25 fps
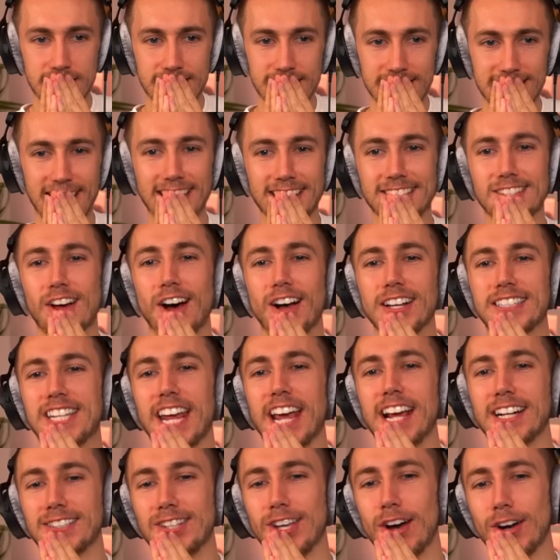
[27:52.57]
That's not a
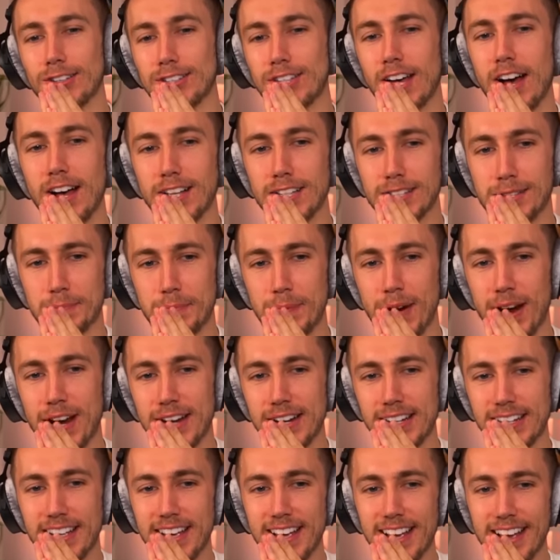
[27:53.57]
TikTok dance,
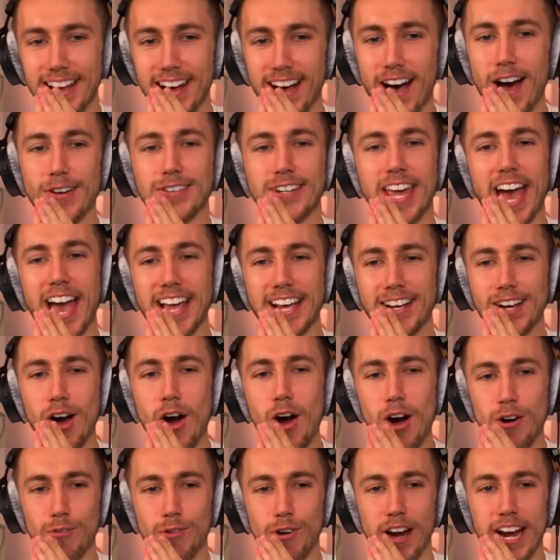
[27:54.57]
bro. Okay, go
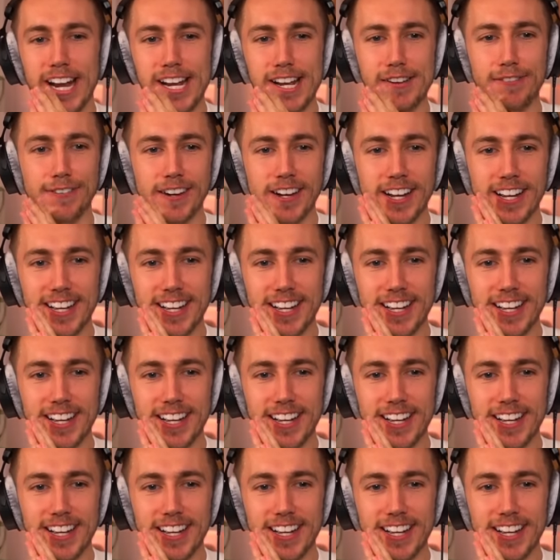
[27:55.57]
on, Reeve.